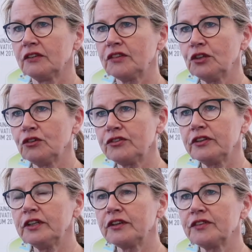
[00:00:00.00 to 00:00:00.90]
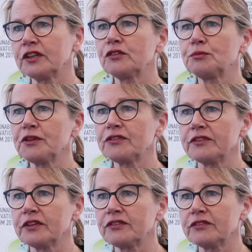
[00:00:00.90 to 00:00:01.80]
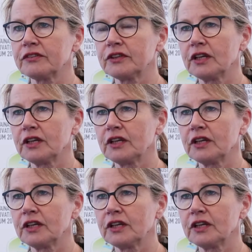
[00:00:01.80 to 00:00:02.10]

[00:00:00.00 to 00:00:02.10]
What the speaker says: then you see that there is business.